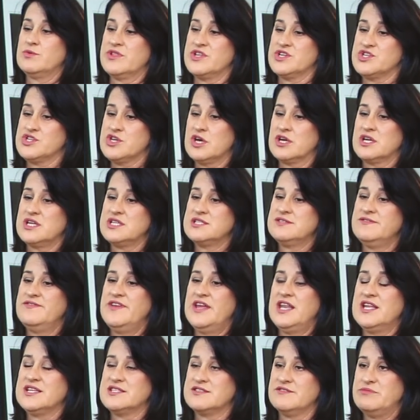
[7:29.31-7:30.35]
with the toddler's
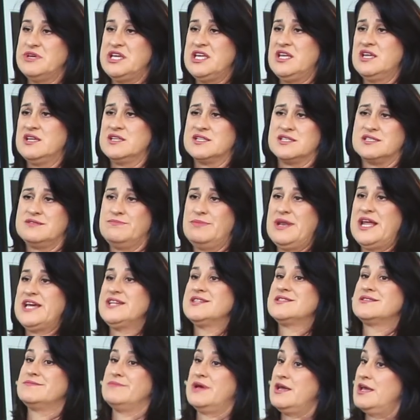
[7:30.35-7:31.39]
feelings of being
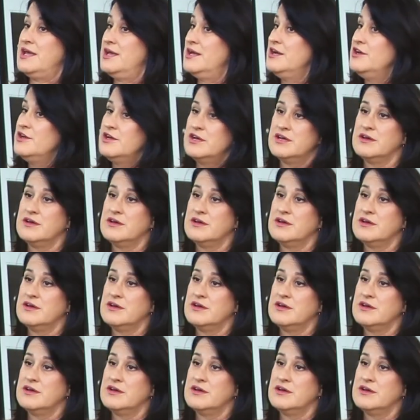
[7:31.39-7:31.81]
displaced may